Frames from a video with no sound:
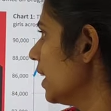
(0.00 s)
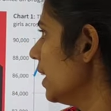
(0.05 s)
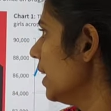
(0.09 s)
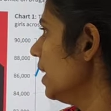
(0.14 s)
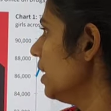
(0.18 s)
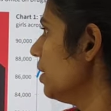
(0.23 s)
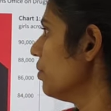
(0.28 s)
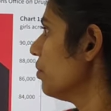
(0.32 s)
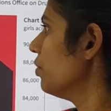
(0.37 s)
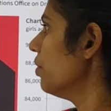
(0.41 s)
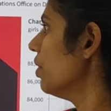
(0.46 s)

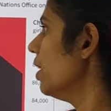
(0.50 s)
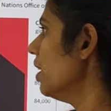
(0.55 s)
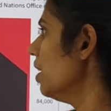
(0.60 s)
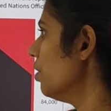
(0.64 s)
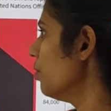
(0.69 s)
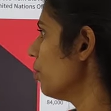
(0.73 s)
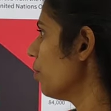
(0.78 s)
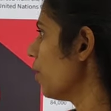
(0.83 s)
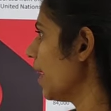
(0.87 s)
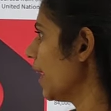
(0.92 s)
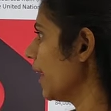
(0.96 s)
killed
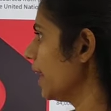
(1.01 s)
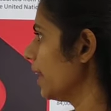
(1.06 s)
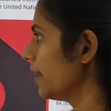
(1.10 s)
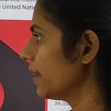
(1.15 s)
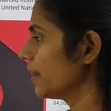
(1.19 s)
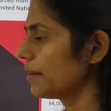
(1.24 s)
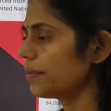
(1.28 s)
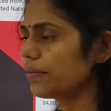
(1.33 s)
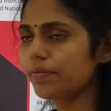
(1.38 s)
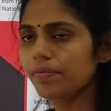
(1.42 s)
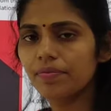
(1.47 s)

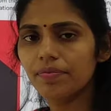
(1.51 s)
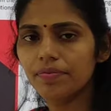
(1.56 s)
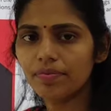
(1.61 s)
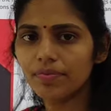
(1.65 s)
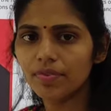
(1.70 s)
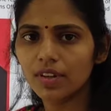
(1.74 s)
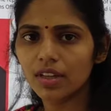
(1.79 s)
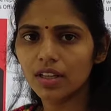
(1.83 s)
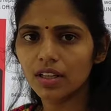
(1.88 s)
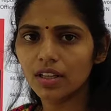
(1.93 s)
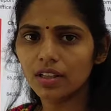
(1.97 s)
worldwide.
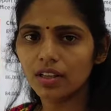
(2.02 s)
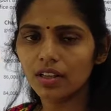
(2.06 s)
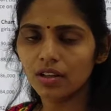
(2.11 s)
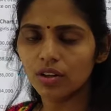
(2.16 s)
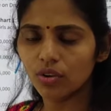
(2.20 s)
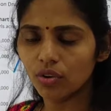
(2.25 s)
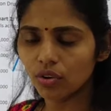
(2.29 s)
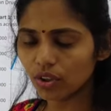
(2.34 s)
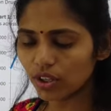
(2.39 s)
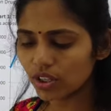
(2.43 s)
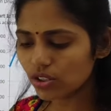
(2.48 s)

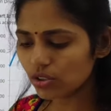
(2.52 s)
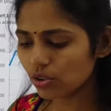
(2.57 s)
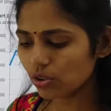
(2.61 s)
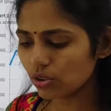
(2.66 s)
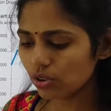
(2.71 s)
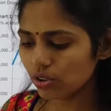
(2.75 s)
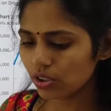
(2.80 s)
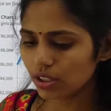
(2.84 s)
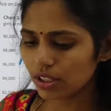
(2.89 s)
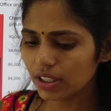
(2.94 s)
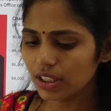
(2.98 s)
Okay,
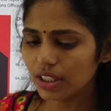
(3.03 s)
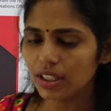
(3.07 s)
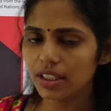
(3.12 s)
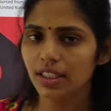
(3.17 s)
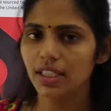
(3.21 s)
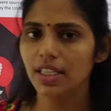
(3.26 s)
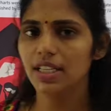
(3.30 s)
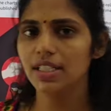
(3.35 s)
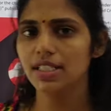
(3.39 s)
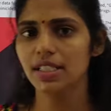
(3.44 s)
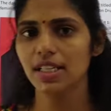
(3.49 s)
so here
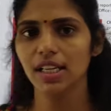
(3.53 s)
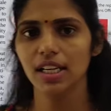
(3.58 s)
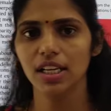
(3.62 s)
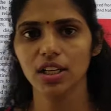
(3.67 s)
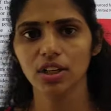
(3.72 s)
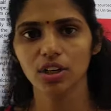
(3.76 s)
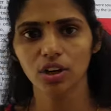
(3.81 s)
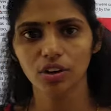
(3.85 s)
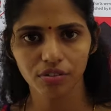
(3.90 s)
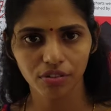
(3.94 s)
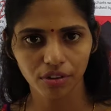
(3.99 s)
there is
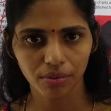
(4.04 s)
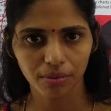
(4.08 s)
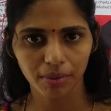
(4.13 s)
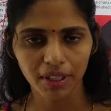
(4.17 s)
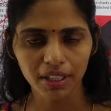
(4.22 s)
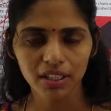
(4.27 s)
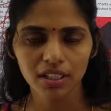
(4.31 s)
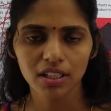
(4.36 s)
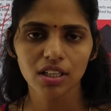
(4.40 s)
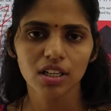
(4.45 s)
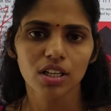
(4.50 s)
killing of
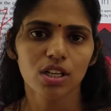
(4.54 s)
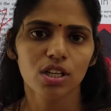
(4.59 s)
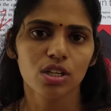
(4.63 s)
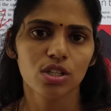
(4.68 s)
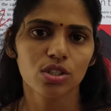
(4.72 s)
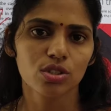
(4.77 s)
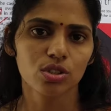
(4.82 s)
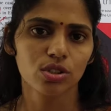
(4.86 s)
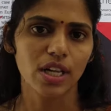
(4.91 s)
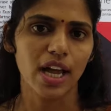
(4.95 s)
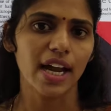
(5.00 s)
women.
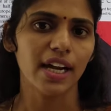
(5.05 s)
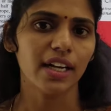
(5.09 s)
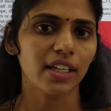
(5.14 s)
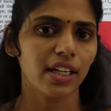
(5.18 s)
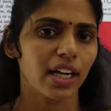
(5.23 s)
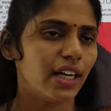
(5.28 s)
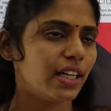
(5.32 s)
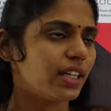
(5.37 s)
So that